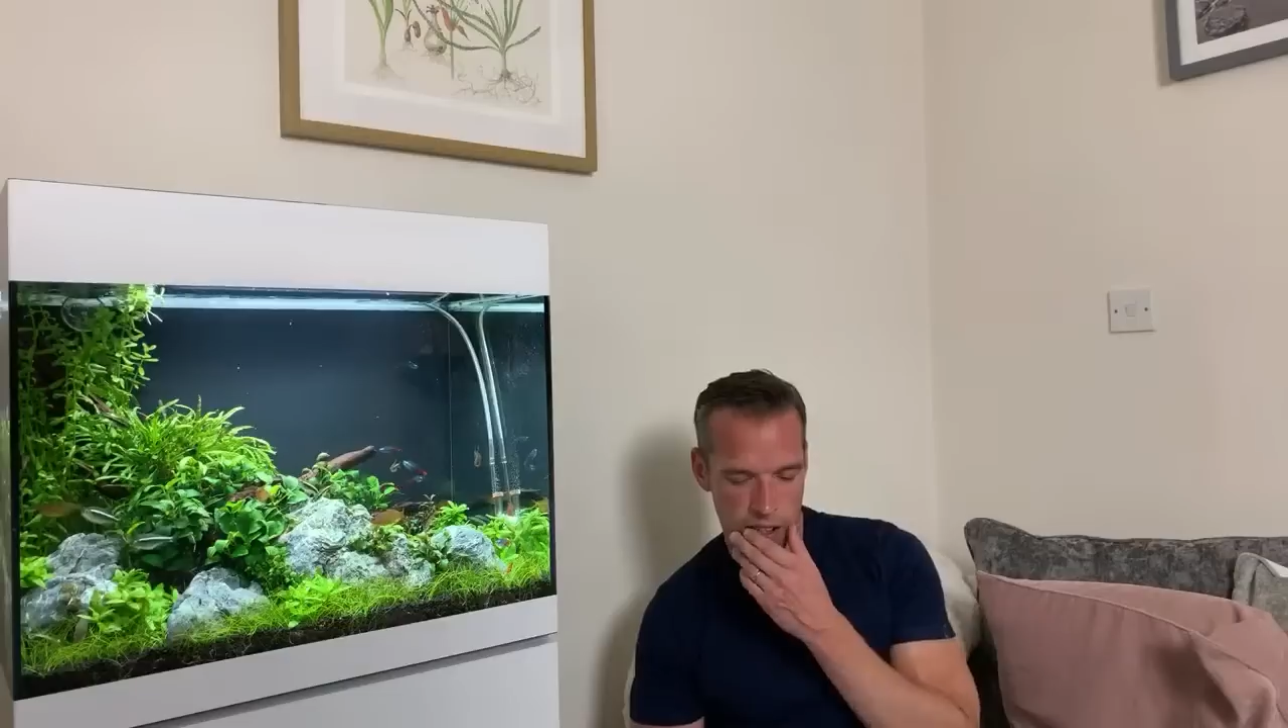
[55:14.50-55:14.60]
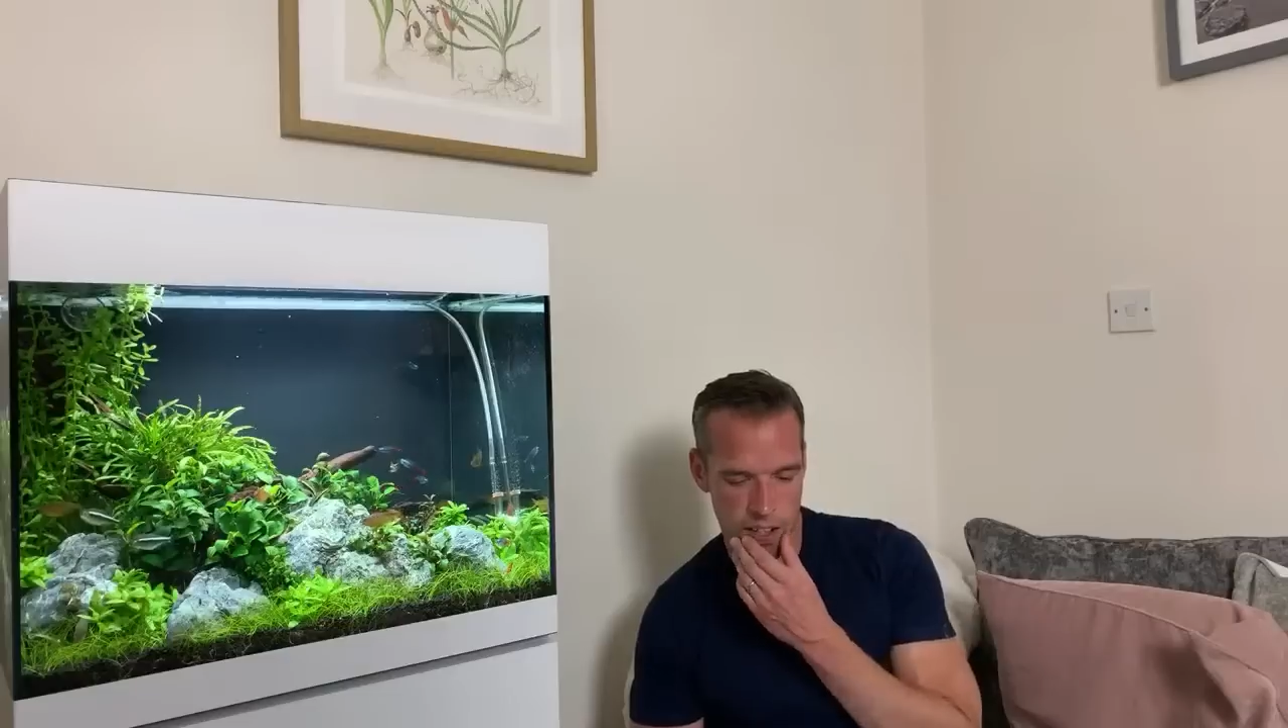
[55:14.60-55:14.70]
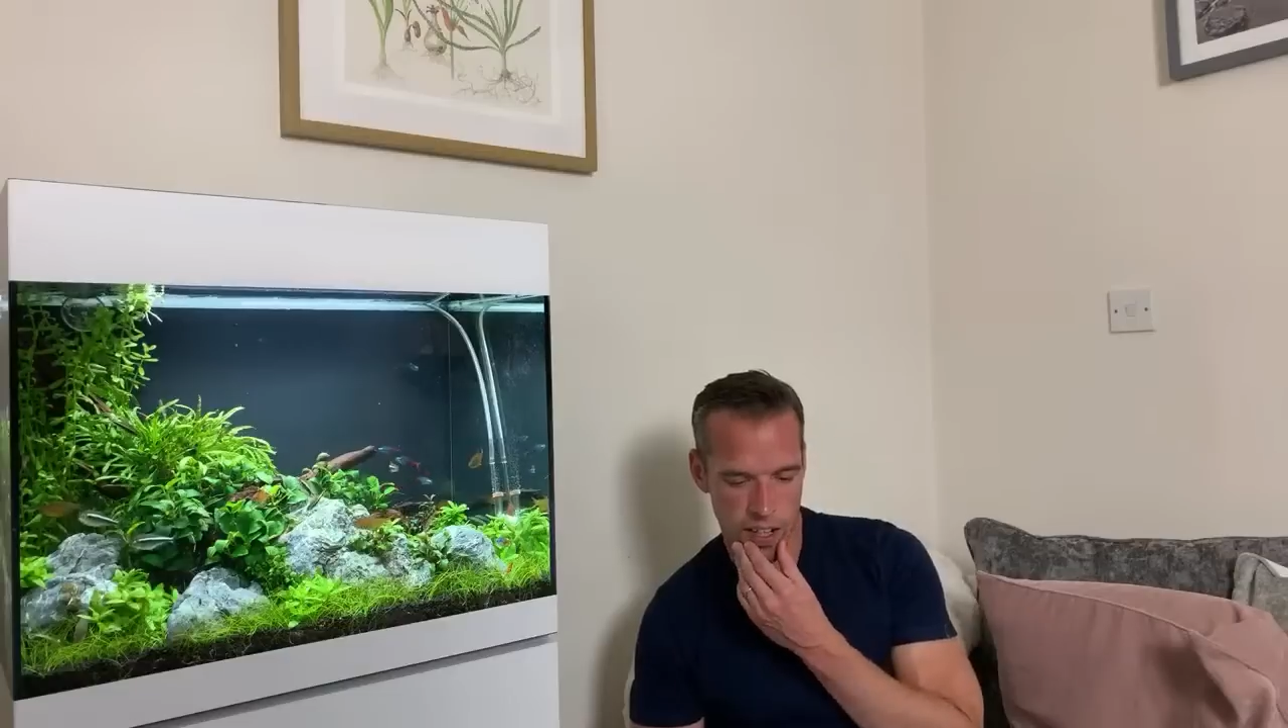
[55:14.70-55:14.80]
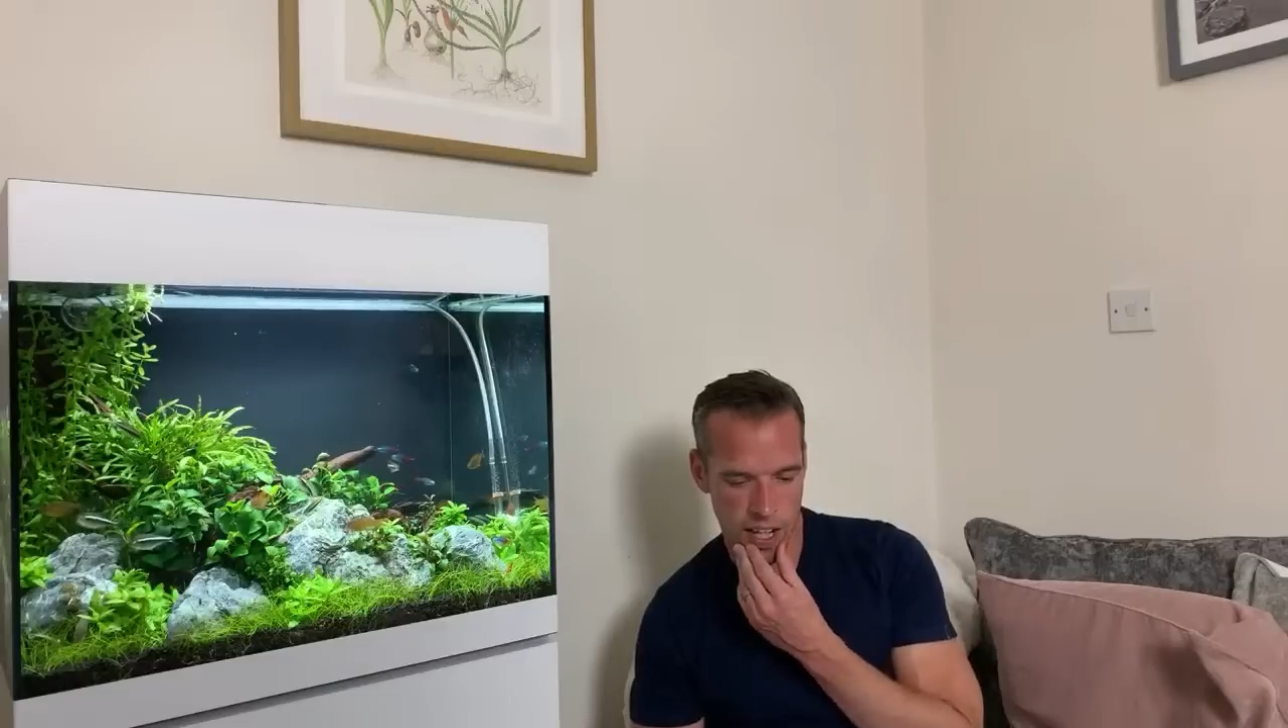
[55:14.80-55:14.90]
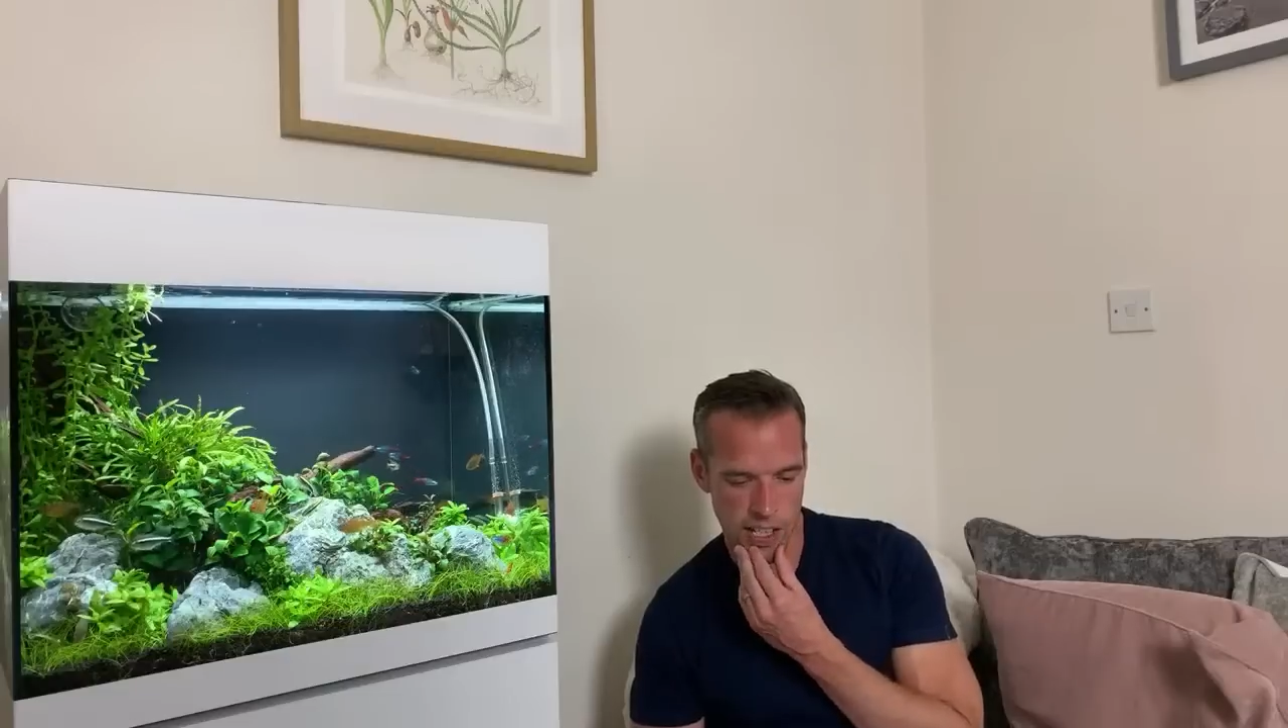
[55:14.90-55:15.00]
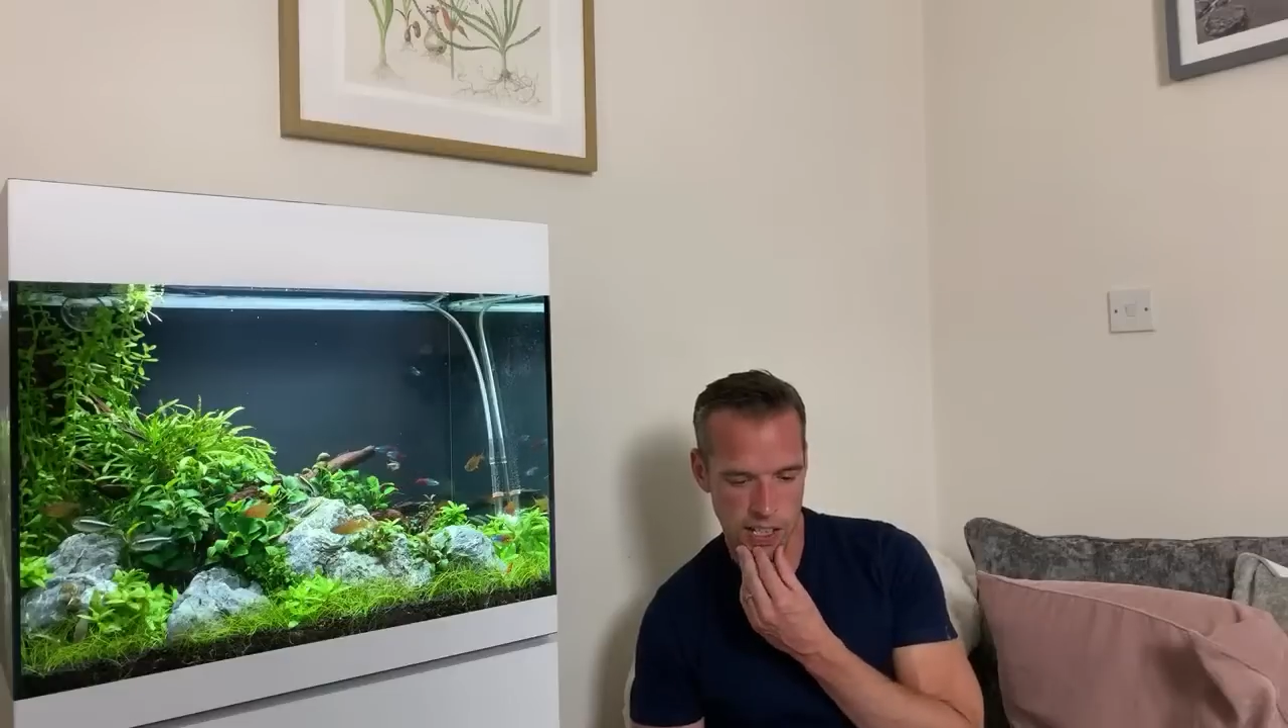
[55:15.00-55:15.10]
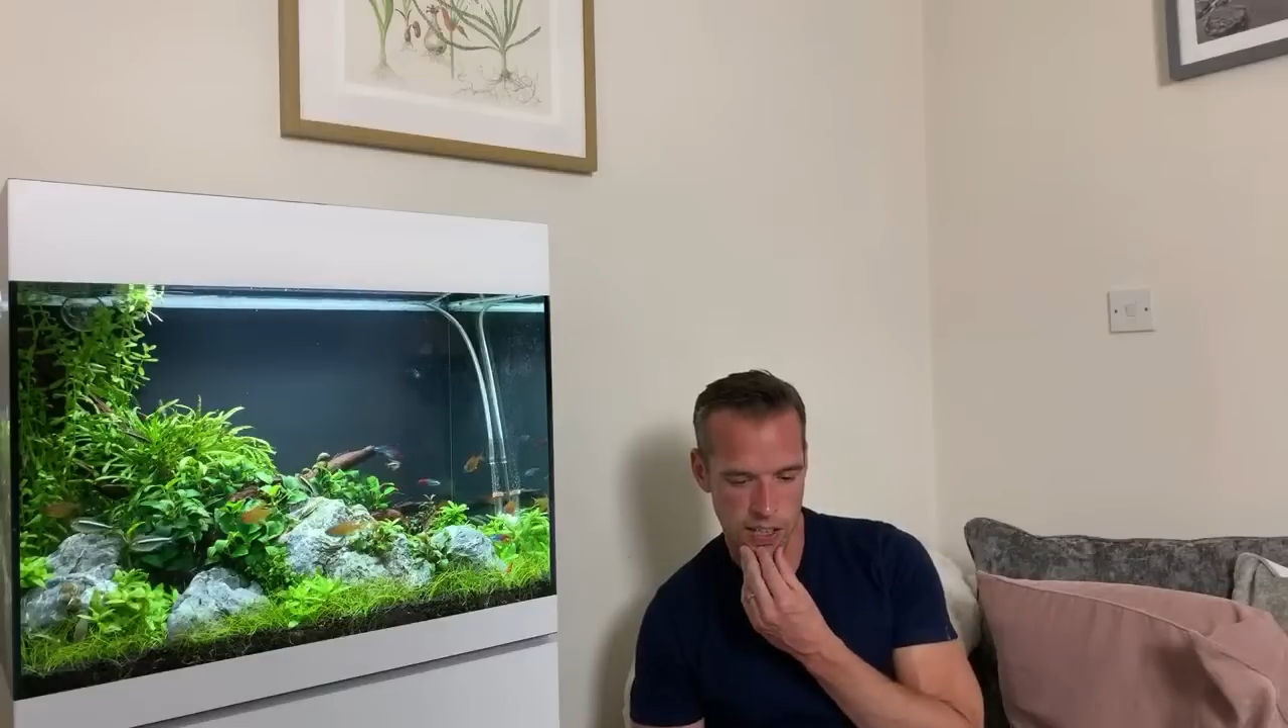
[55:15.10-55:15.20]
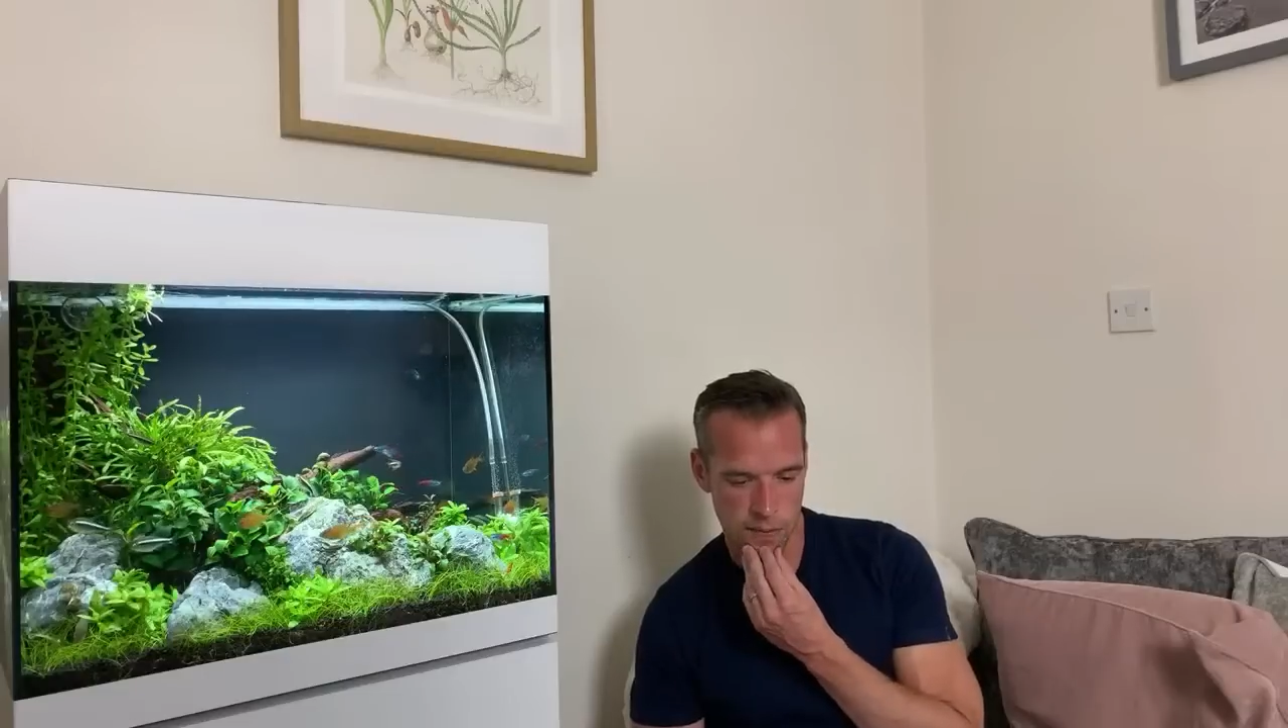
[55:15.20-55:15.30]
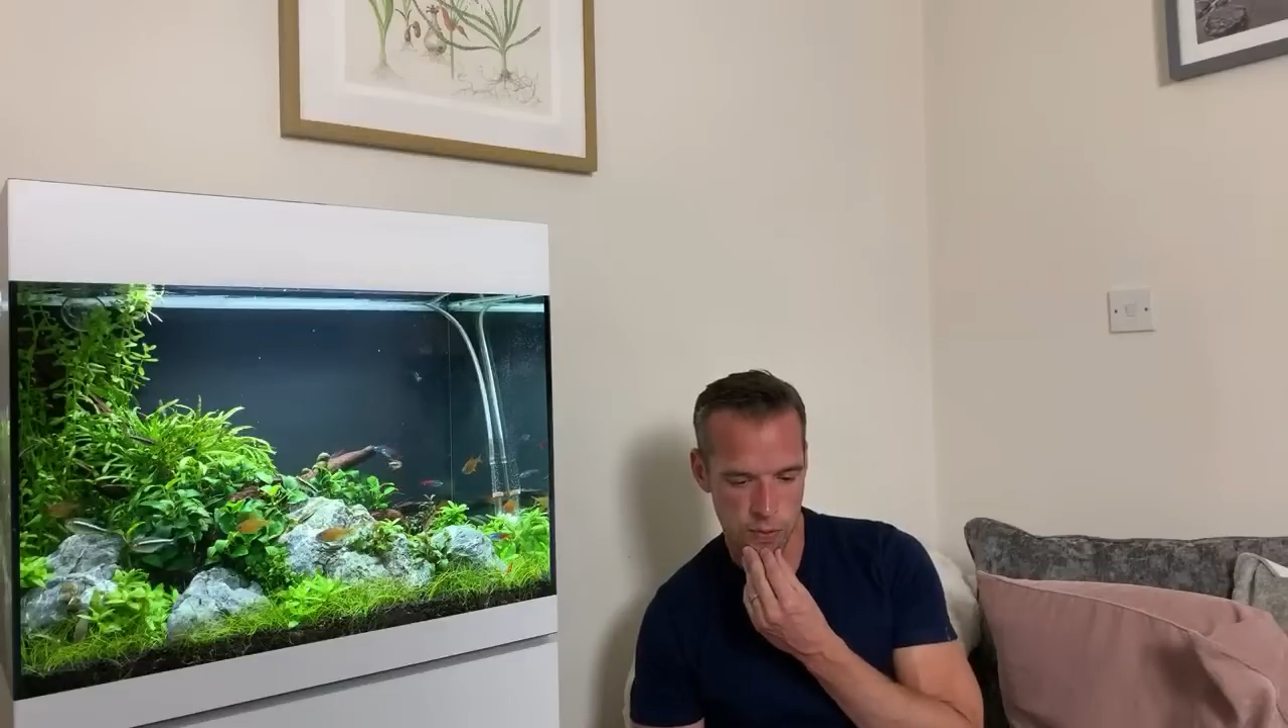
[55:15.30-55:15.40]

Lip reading: get some